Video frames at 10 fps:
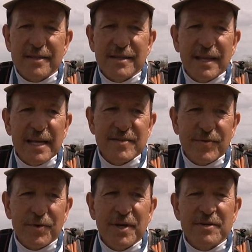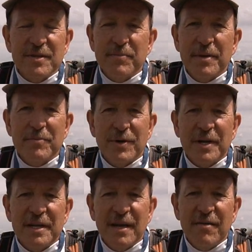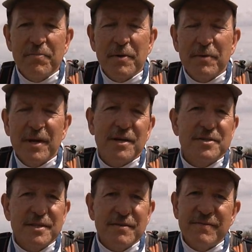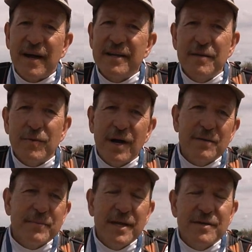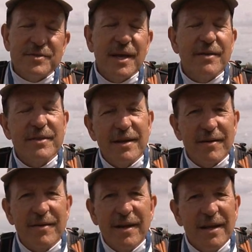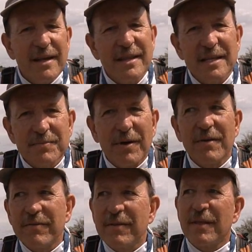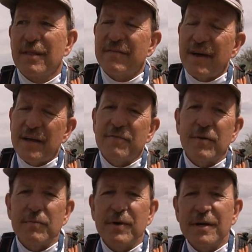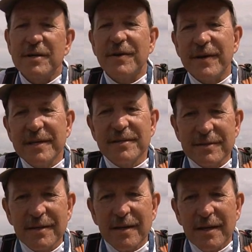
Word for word: The last four years have been pretty tough, but we are still finding wild minnows out there. And that's part of the value of what we are doing is